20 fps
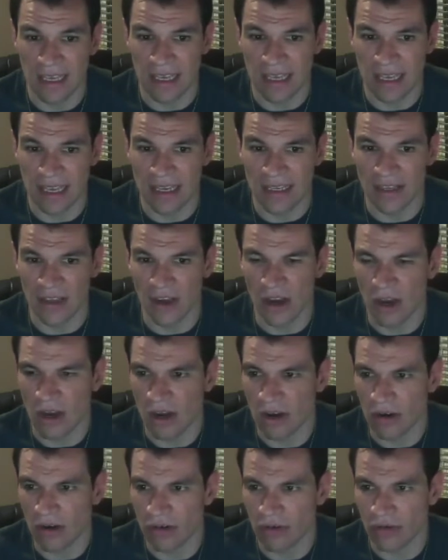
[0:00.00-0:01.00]
it
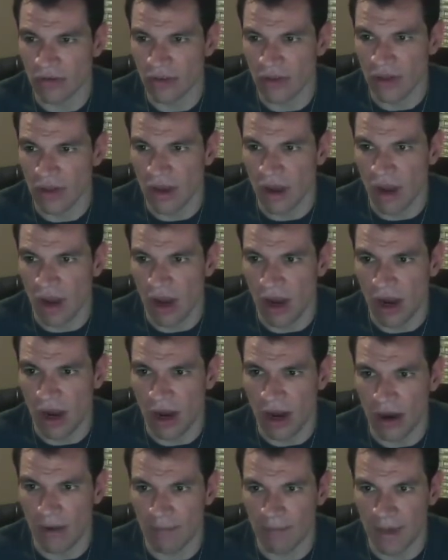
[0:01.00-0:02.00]
goes
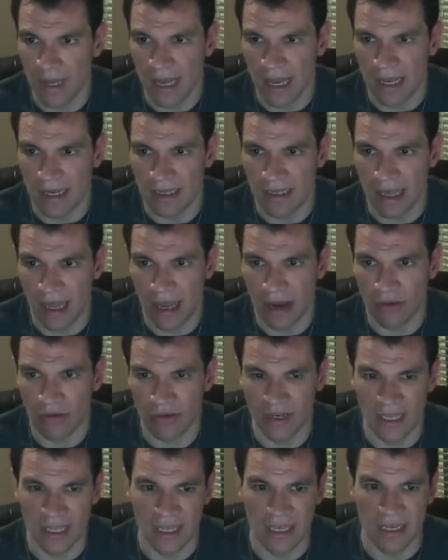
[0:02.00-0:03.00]
up and
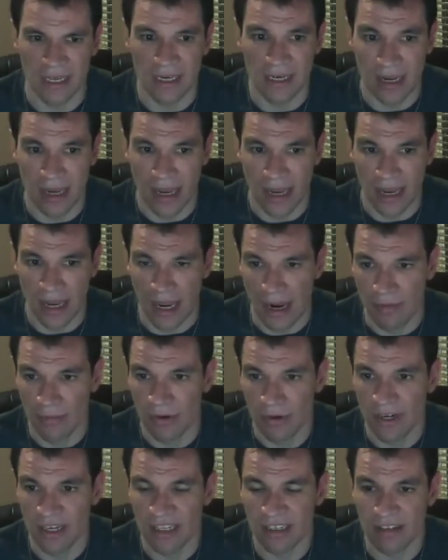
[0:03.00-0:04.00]
down in
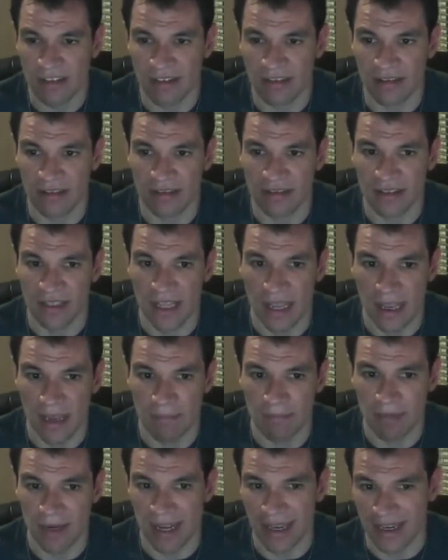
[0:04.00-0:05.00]
every
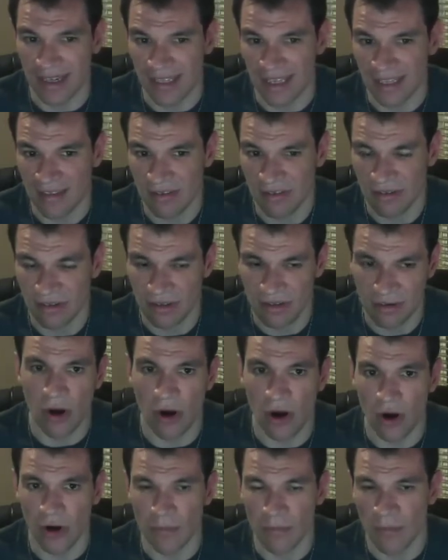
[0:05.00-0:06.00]
step like this.
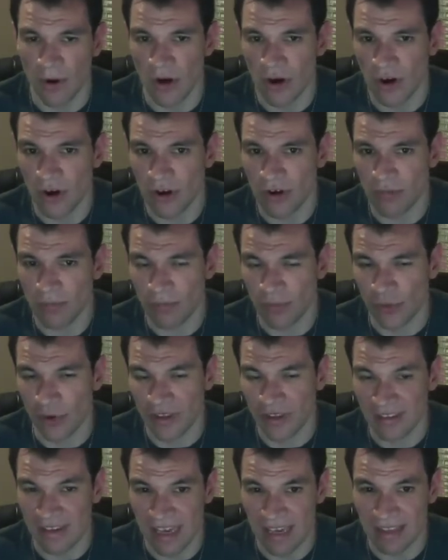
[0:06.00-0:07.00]
Or more
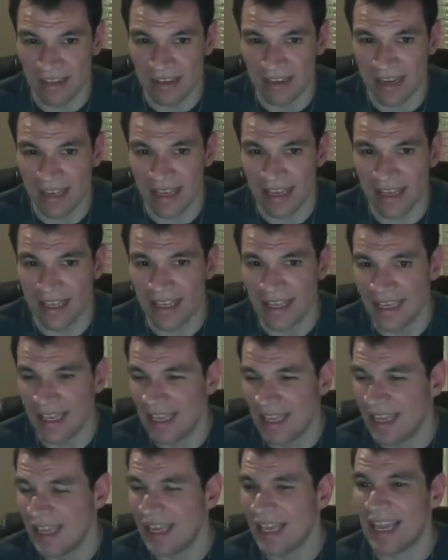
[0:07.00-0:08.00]
precisely,
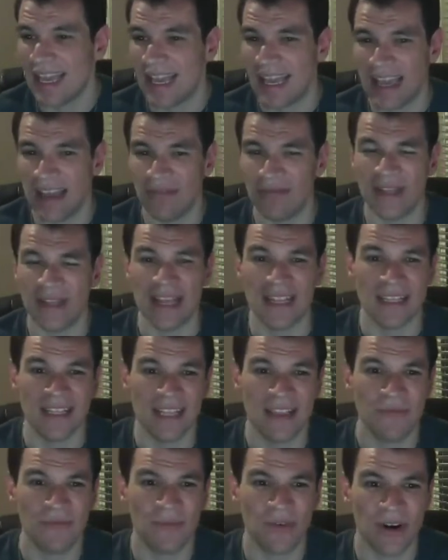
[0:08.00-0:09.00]
if the
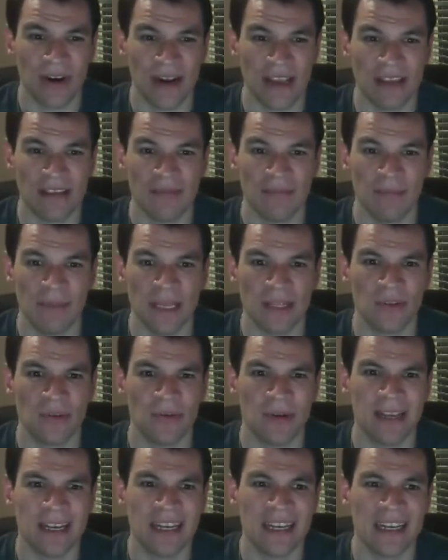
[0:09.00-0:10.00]
difference
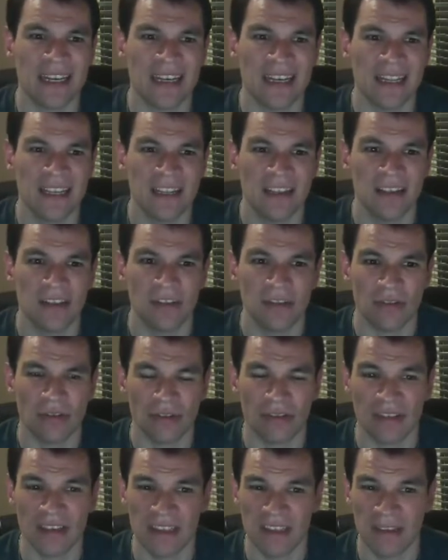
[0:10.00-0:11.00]
between
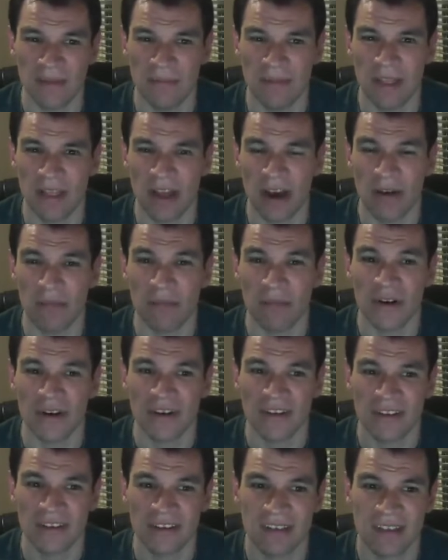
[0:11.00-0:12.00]
successive
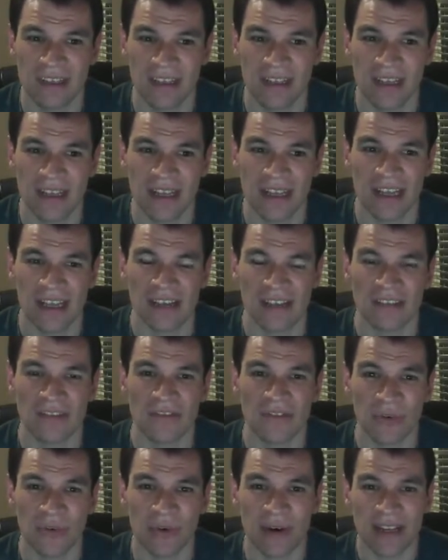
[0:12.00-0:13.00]
numbers
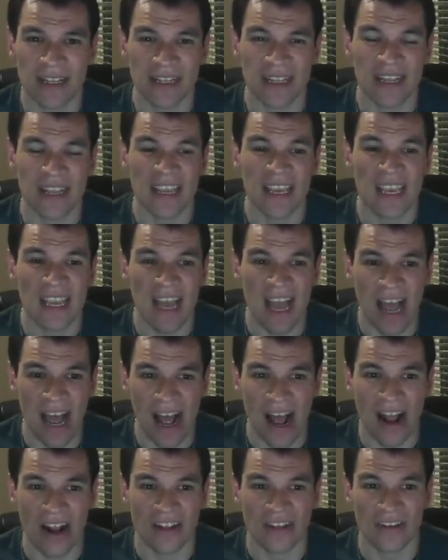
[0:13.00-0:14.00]
strictly
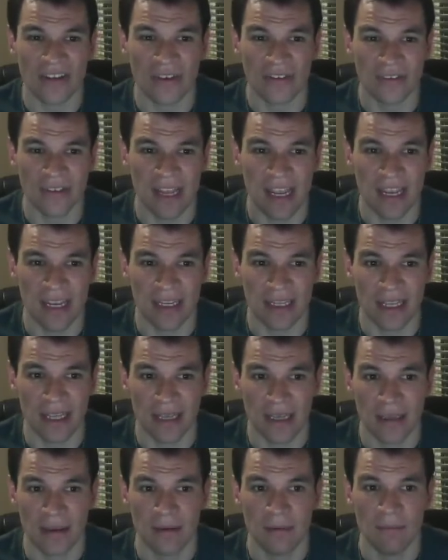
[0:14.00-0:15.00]
alternates
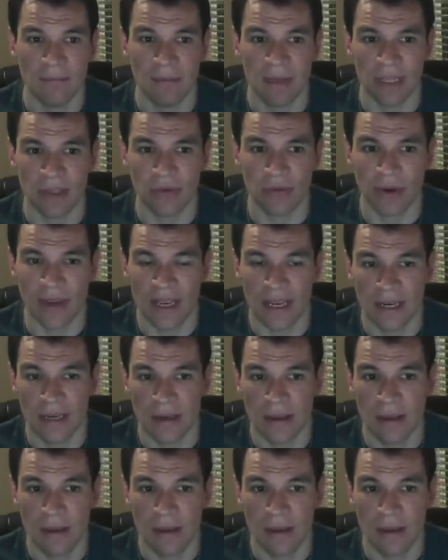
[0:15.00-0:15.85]
between